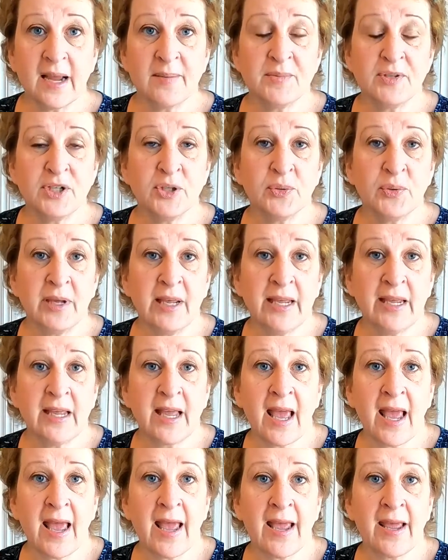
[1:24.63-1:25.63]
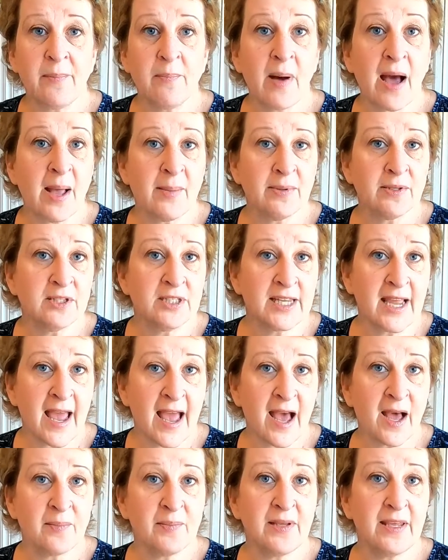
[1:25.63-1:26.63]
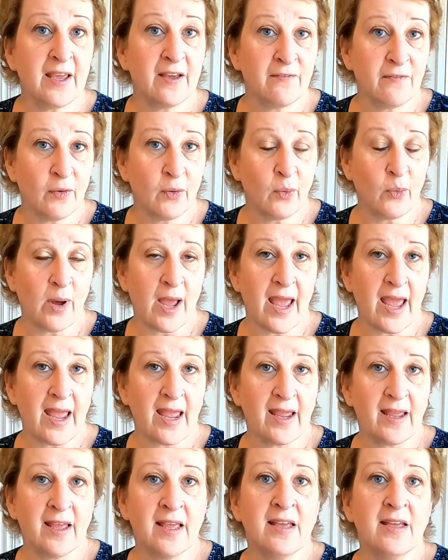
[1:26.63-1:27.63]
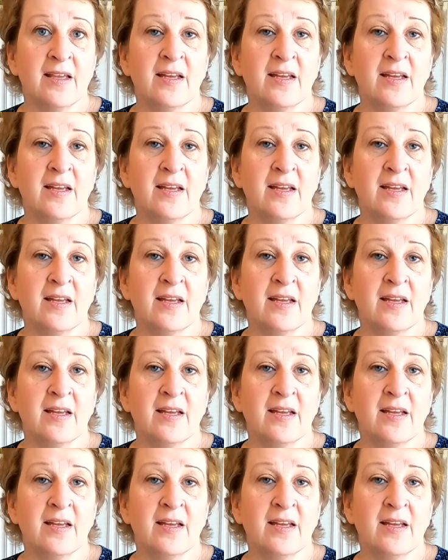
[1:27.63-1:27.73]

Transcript: I'm doing a Bible tab giveaway,